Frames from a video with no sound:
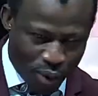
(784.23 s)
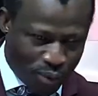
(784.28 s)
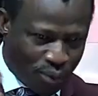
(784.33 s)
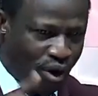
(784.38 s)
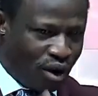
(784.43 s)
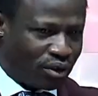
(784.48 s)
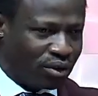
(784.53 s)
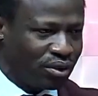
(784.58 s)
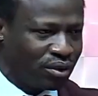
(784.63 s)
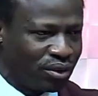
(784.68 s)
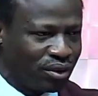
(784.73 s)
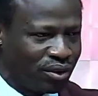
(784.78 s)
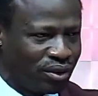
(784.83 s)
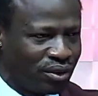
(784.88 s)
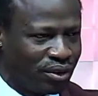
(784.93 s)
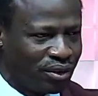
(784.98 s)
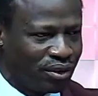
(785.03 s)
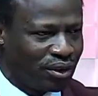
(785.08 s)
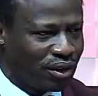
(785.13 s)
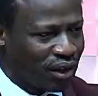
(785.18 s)
one.
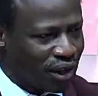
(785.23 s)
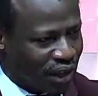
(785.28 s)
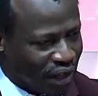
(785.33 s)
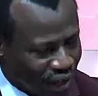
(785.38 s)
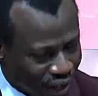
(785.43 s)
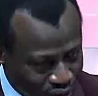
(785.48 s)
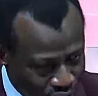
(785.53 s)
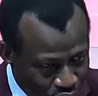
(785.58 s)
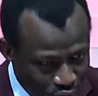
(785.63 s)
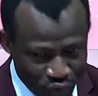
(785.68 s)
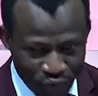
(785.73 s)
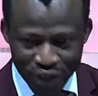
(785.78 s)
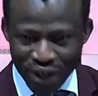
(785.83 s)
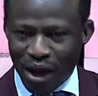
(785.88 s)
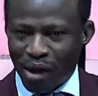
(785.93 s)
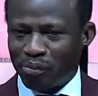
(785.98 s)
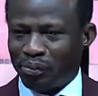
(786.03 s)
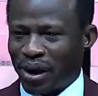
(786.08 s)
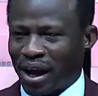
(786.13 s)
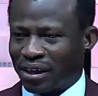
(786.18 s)
A
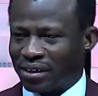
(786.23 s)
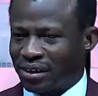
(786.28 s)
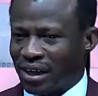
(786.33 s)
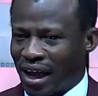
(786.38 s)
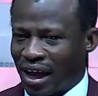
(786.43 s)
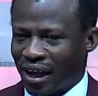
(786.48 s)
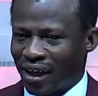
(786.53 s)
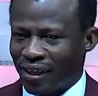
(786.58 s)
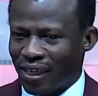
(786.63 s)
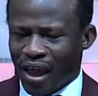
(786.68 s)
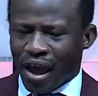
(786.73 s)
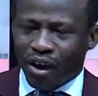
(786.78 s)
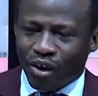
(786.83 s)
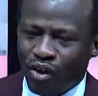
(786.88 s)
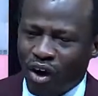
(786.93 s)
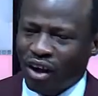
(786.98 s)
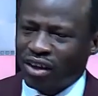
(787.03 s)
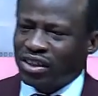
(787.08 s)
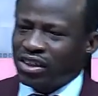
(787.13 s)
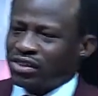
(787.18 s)
covenant partner.
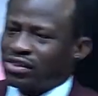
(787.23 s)
God is